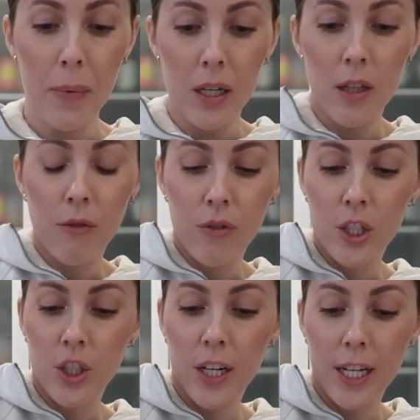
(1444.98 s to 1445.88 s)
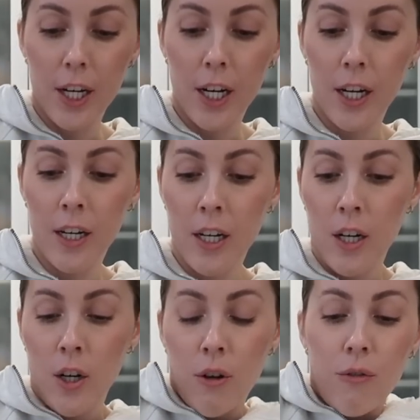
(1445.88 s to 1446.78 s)
it in the refrigerator
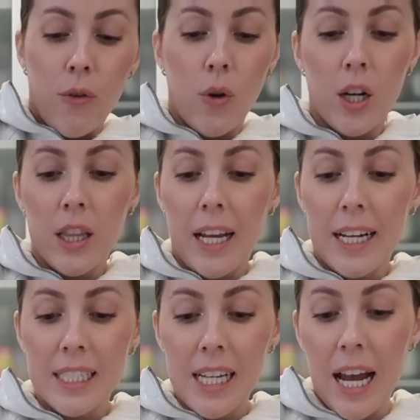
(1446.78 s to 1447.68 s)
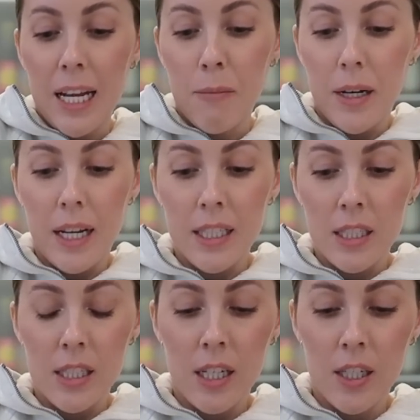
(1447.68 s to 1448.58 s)
for like 10
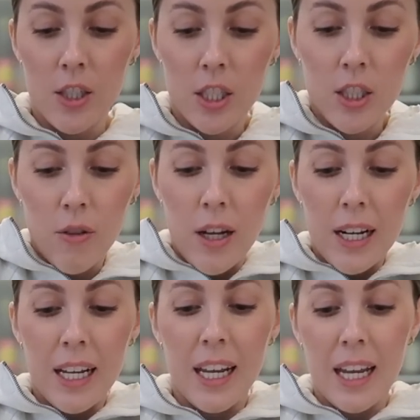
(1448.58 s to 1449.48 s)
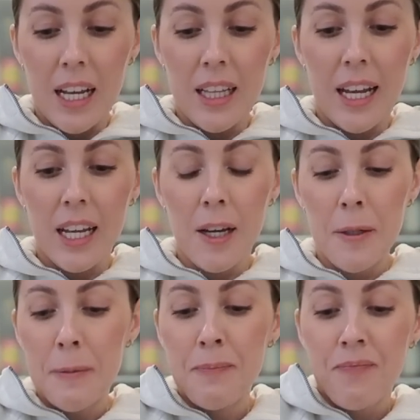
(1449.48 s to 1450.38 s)
minutes, just so that it can get like
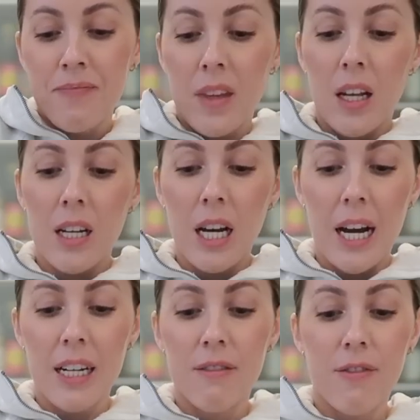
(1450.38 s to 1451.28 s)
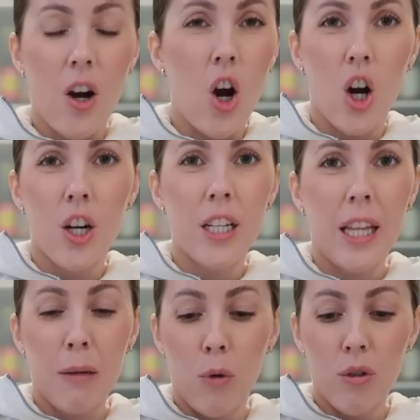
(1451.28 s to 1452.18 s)
kind of hard and
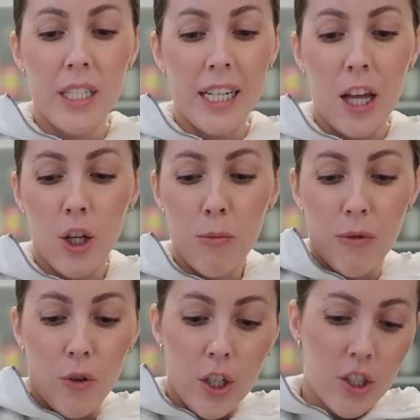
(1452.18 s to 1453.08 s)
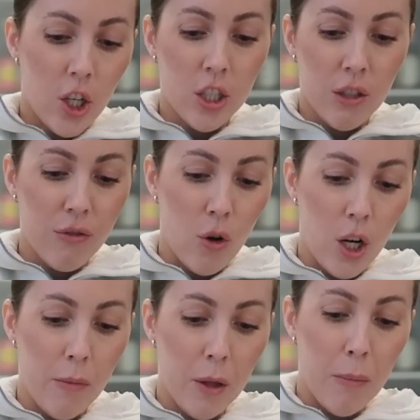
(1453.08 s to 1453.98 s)
like mold together before you start to
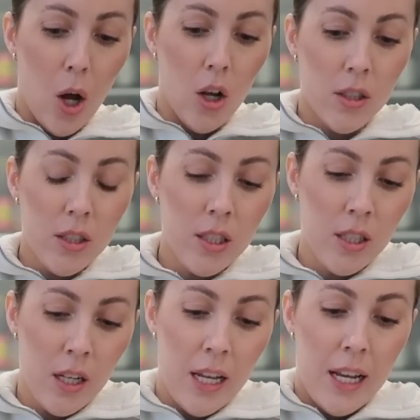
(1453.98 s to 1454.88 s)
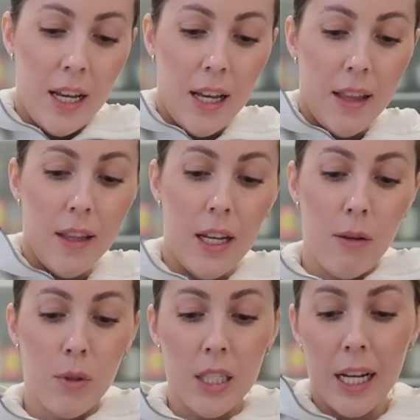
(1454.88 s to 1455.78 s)
form the balls. And
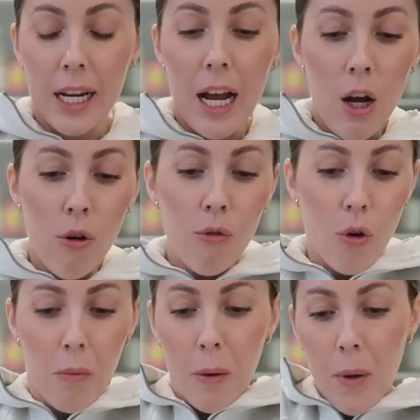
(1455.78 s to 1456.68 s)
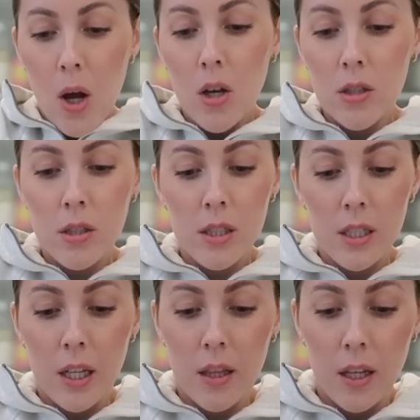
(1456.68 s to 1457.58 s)
then we'll take it out, form the balls,
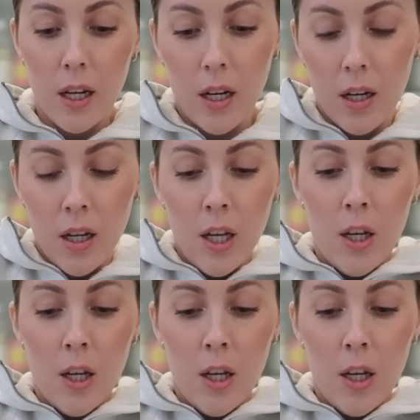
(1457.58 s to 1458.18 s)
and then